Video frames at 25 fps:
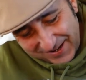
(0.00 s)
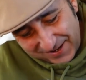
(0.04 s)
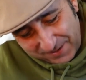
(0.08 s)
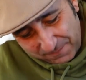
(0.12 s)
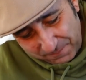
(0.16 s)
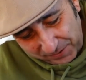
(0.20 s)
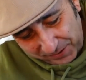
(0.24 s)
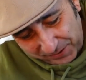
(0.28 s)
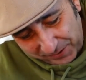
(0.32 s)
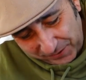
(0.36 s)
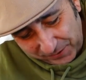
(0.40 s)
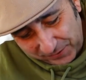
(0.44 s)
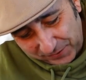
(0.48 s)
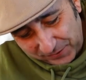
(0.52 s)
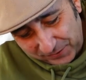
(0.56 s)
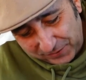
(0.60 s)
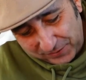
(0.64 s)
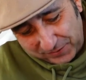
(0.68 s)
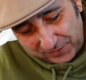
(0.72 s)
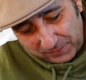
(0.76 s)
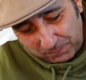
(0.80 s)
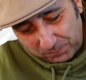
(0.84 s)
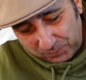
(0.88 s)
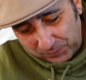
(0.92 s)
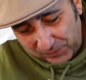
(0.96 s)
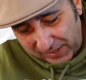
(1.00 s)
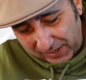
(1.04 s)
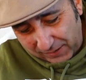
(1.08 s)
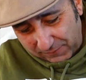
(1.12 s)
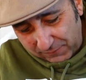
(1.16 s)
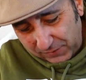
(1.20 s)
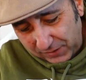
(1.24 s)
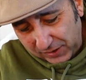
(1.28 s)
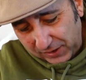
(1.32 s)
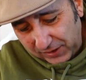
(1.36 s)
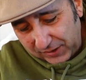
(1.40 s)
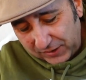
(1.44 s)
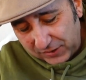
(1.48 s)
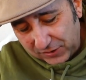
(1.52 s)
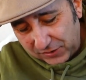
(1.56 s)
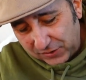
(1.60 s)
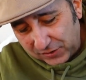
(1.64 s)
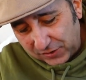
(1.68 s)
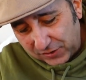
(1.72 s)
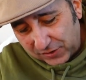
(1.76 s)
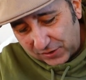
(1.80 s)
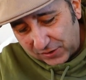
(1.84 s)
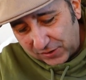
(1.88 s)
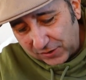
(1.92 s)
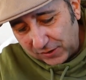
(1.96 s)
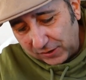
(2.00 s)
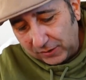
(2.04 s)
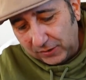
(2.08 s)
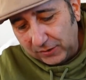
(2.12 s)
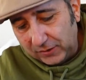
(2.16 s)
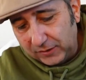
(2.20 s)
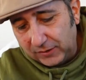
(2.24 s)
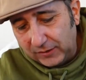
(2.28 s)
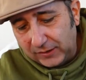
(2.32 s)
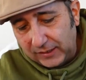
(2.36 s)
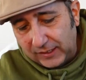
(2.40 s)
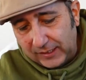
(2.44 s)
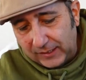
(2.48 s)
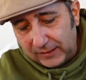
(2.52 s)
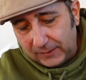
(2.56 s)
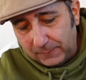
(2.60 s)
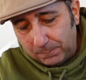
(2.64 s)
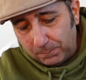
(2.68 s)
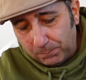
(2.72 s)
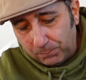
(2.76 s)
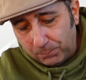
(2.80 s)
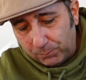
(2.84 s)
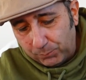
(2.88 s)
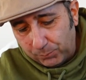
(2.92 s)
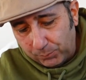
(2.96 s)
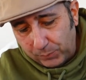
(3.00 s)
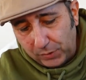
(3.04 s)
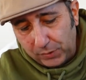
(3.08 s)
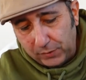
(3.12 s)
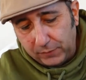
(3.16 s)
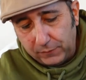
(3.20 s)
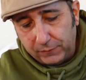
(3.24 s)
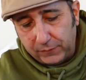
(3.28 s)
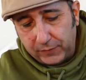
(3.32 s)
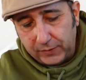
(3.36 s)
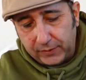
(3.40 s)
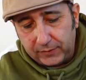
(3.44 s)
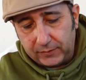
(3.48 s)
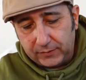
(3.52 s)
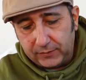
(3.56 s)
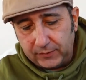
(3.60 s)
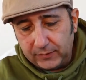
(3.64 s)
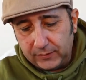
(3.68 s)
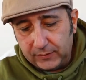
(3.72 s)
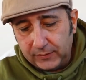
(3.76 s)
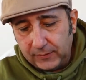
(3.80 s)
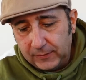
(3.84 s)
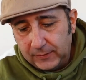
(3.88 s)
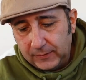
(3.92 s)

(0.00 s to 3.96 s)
because everything is just solid and perfect,